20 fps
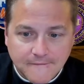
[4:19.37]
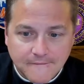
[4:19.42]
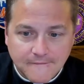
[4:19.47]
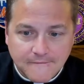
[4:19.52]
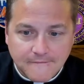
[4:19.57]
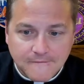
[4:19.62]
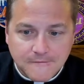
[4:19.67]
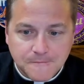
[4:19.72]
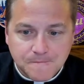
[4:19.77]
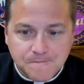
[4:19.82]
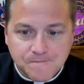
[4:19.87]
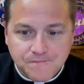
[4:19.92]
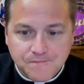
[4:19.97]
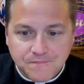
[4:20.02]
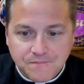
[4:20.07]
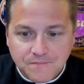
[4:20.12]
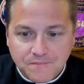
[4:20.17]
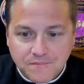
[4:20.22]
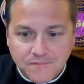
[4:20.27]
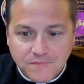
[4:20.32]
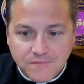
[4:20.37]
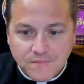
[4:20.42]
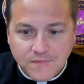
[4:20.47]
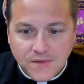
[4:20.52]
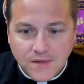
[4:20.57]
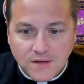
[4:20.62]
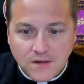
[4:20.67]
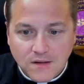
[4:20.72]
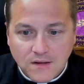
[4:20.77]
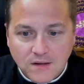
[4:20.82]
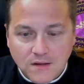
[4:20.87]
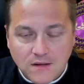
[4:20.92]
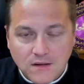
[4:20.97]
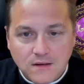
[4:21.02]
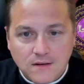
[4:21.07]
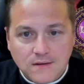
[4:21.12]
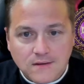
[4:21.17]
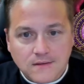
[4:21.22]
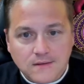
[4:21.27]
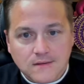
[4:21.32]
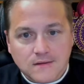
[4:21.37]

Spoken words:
[no speech]